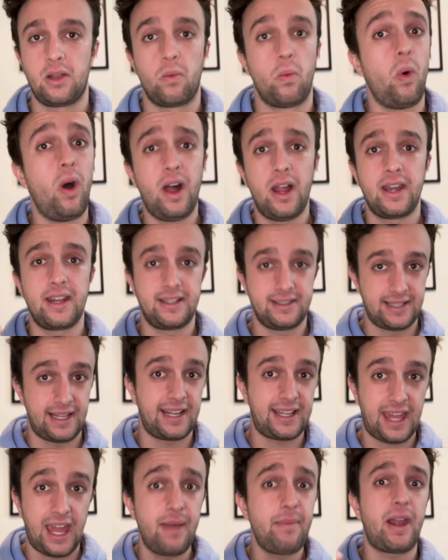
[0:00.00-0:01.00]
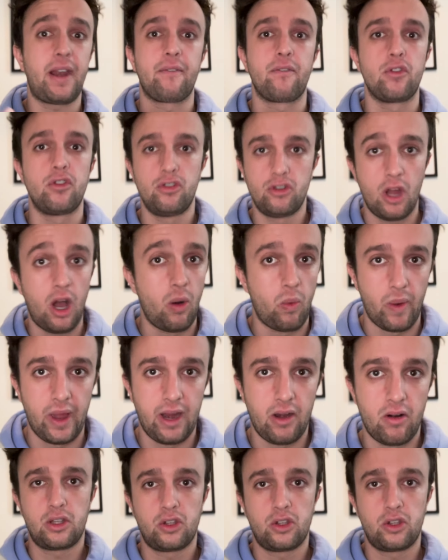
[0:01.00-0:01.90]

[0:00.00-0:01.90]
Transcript: One is that it came out of nowhere.